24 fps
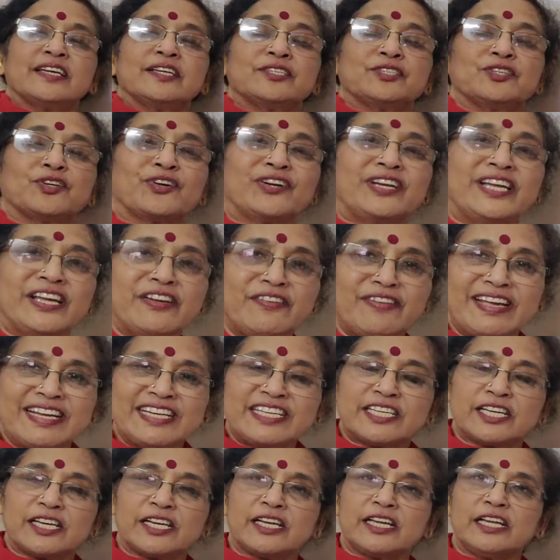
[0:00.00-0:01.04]
So good evening
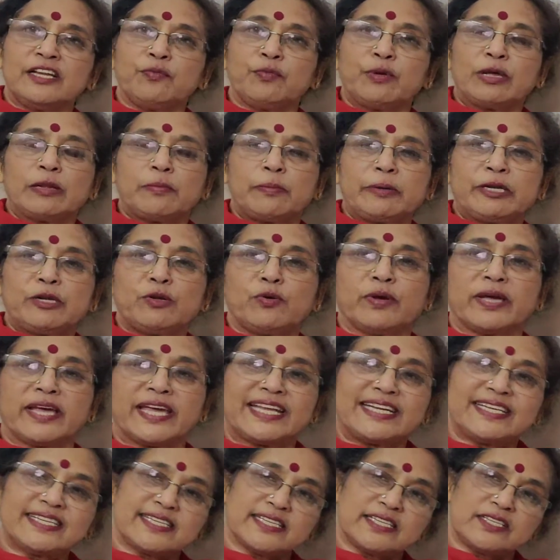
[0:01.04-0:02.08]
children, we'll be doing
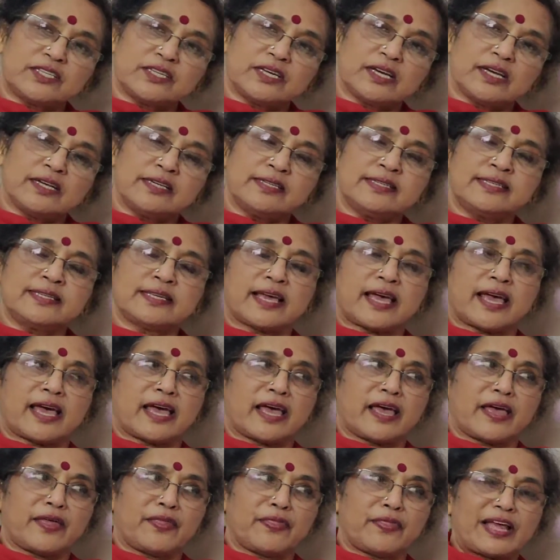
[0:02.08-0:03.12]
integers
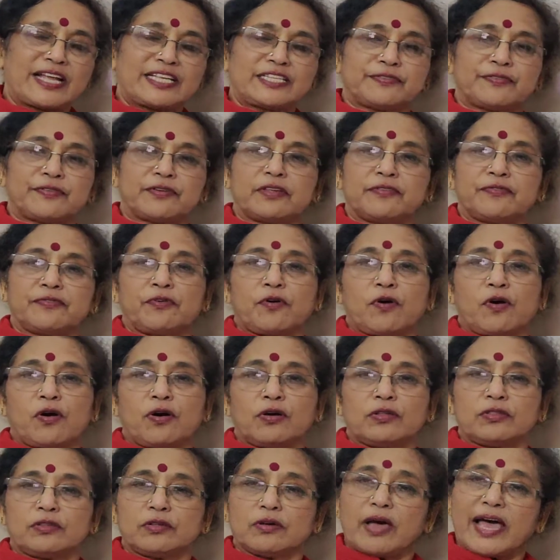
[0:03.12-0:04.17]
and that's for the
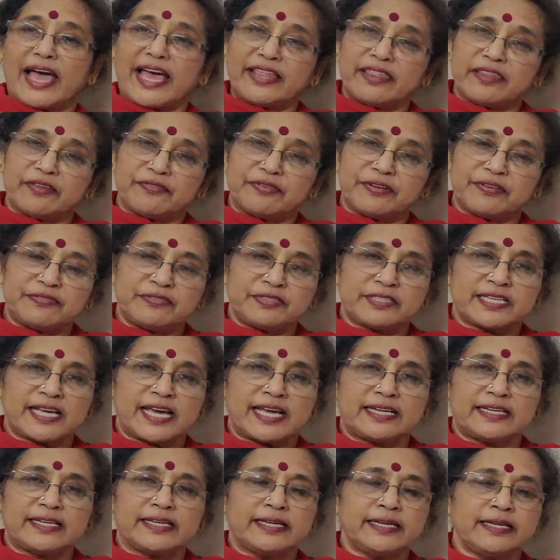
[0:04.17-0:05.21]
4th and the 5th
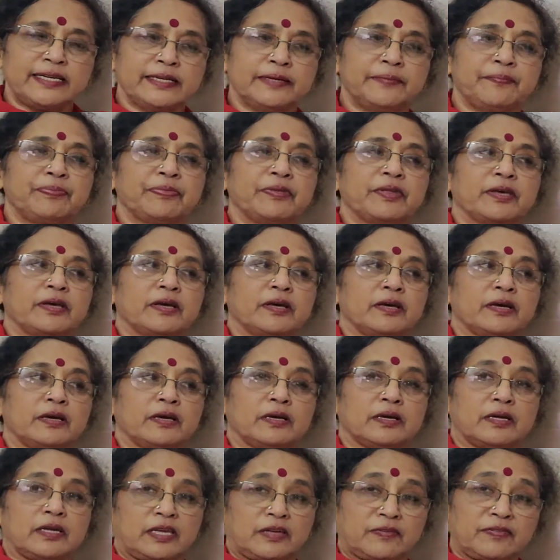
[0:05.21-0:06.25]
standard.
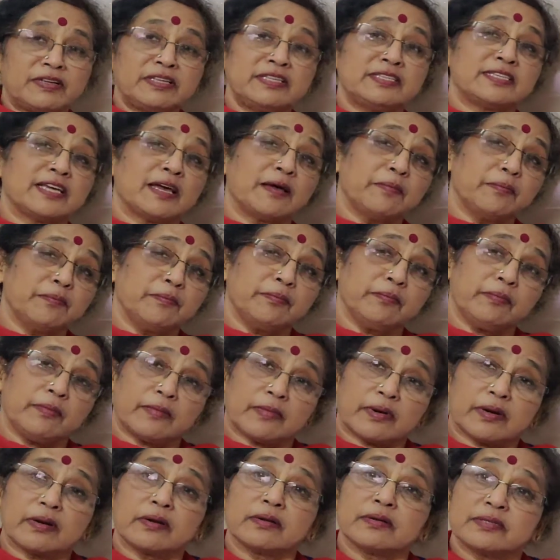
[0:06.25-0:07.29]
Even some
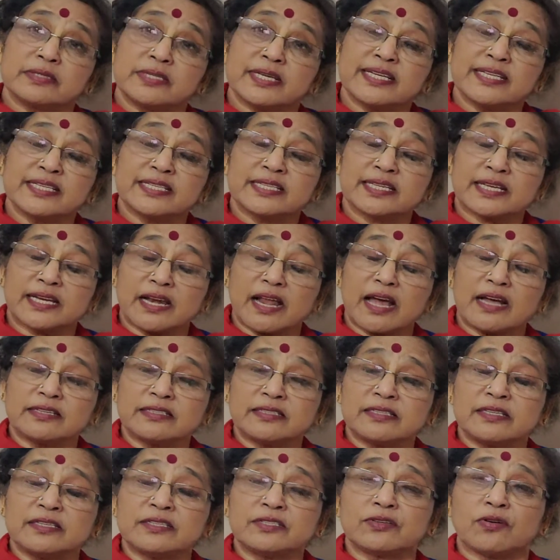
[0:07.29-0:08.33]
6th
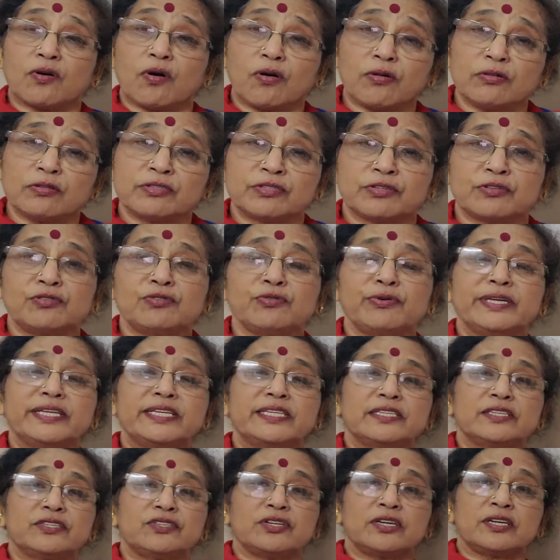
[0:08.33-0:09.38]
classes also do
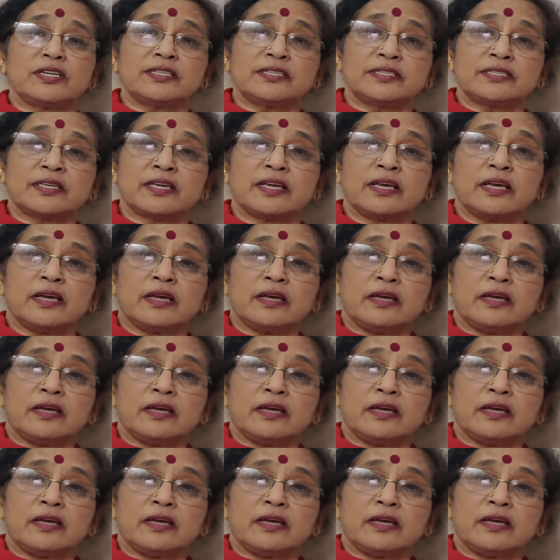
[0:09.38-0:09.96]
integers.